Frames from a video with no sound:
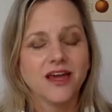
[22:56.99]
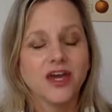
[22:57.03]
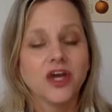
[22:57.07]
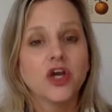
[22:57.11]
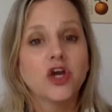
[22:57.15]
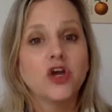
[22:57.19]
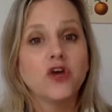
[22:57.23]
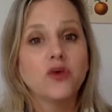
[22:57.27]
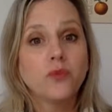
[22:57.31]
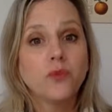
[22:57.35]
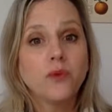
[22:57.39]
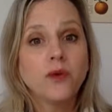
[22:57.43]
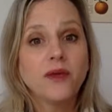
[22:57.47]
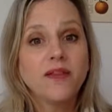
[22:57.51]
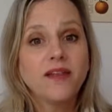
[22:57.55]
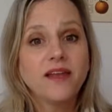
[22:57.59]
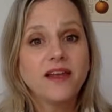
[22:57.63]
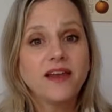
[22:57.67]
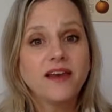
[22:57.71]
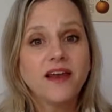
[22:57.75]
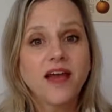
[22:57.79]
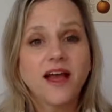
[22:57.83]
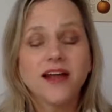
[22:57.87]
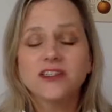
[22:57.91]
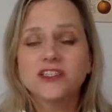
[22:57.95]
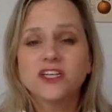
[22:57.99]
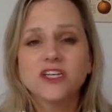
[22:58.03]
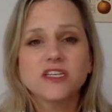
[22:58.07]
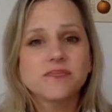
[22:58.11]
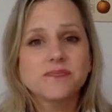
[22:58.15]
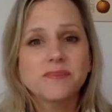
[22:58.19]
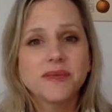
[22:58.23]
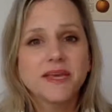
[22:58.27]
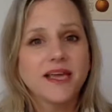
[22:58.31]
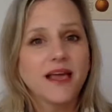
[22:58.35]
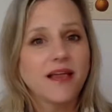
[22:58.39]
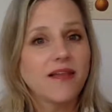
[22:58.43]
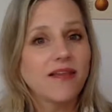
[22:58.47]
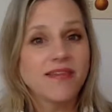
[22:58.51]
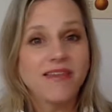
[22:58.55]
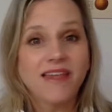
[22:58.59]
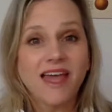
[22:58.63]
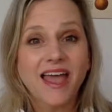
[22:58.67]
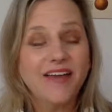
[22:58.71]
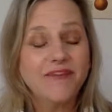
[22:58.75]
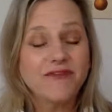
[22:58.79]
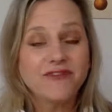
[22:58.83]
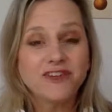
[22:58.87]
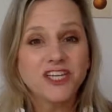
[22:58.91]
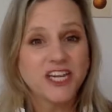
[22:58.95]
could really not just be a
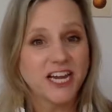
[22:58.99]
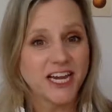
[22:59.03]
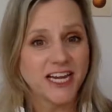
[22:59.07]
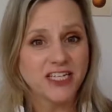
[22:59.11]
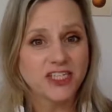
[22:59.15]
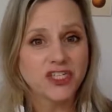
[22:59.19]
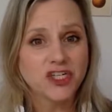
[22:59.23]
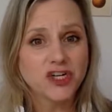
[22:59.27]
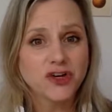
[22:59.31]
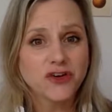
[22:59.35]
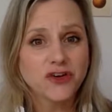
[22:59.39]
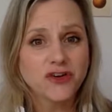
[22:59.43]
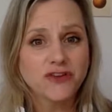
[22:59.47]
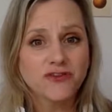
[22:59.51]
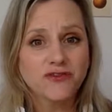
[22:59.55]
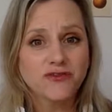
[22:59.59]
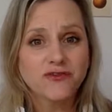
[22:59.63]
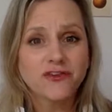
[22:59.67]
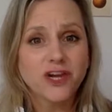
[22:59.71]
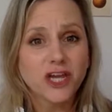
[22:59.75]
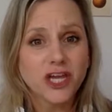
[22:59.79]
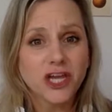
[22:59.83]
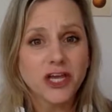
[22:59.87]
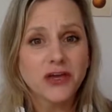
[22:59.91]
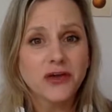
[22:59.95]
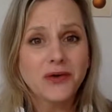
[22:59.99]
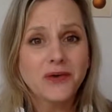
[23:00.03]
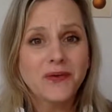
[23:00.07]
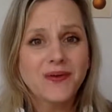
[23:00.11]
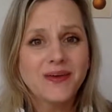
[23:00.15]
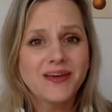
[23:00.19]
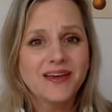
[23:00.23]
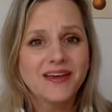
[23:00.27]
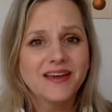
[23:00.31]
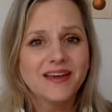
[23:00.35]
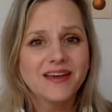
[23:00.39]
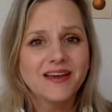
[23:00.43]
life changer for you,